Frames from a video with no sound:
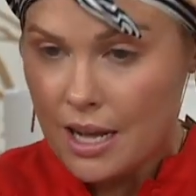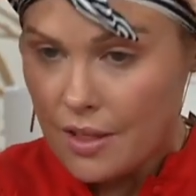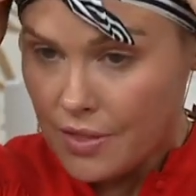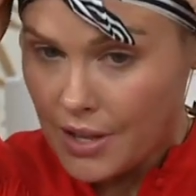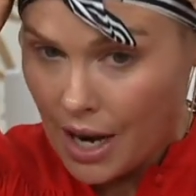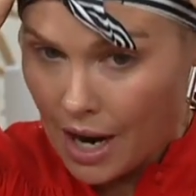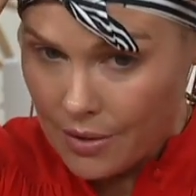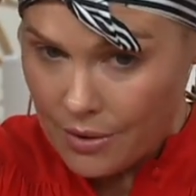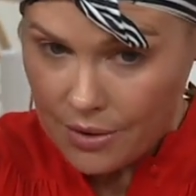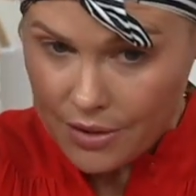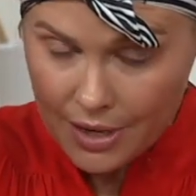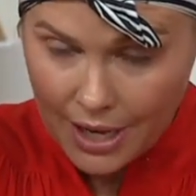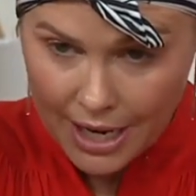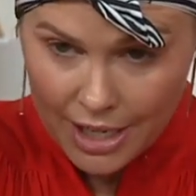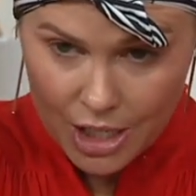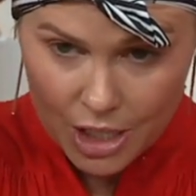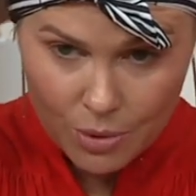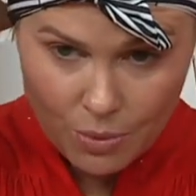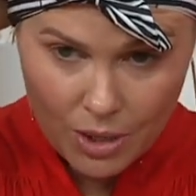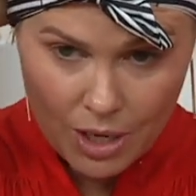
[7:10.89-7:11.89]
The other thing I
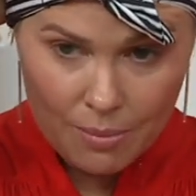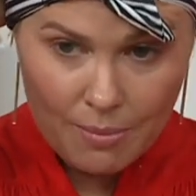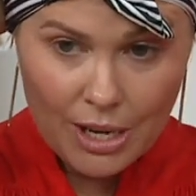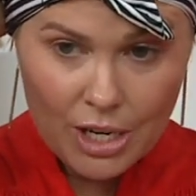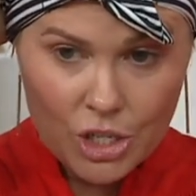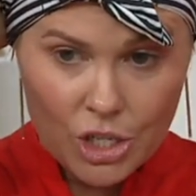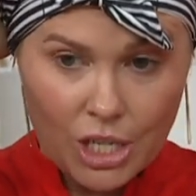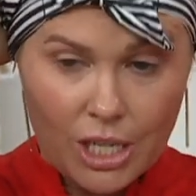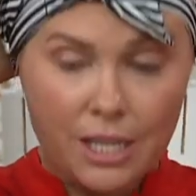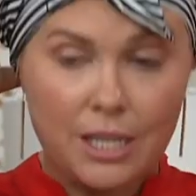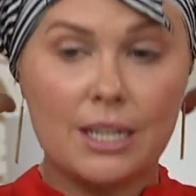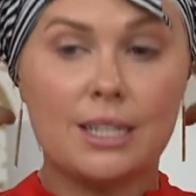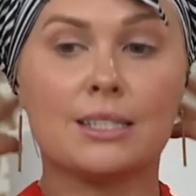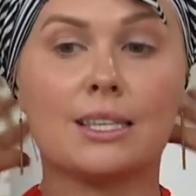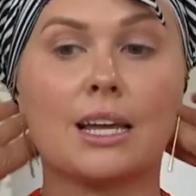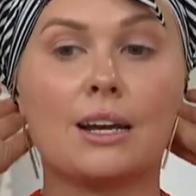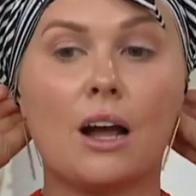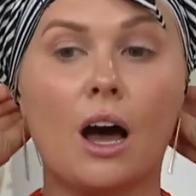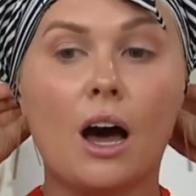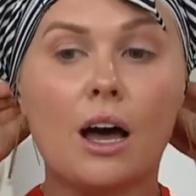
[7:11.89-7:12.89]
just want to mention is
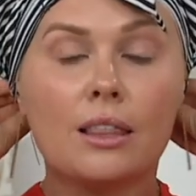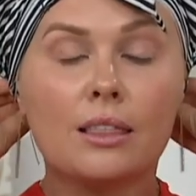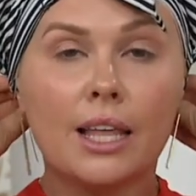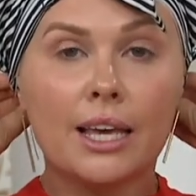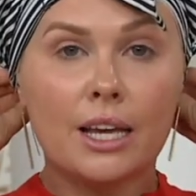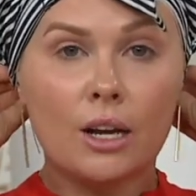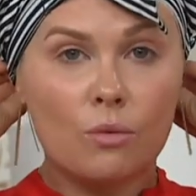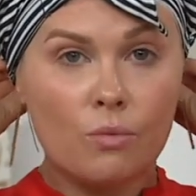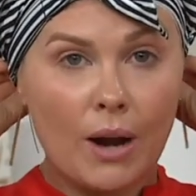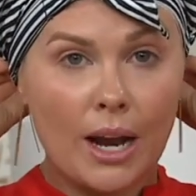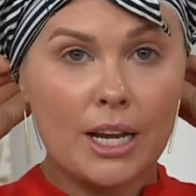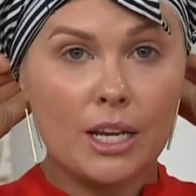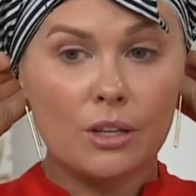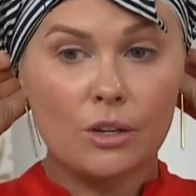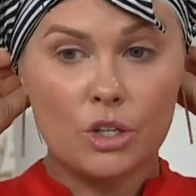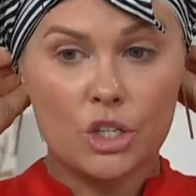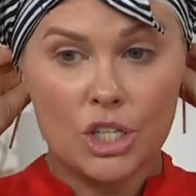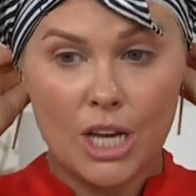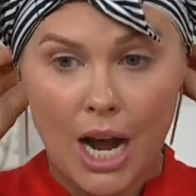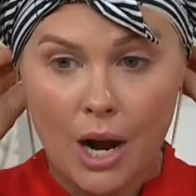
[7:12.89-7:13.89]
that unlike a
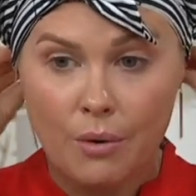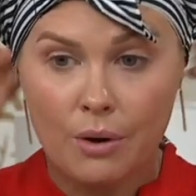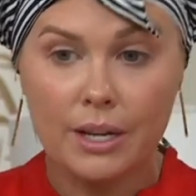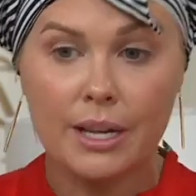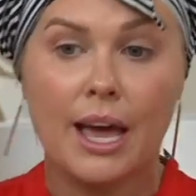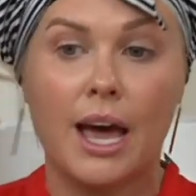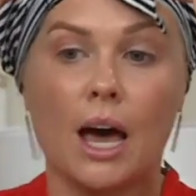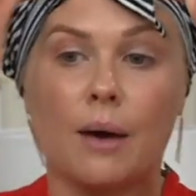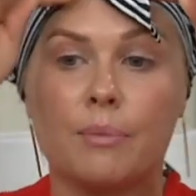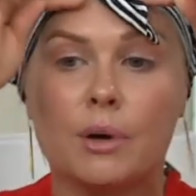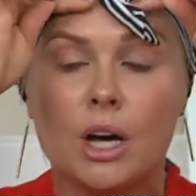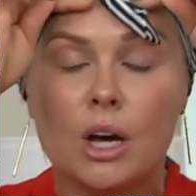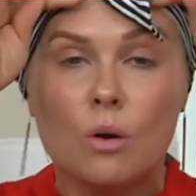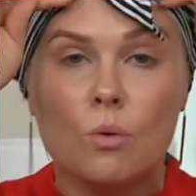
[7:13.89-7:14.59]
regular shower cap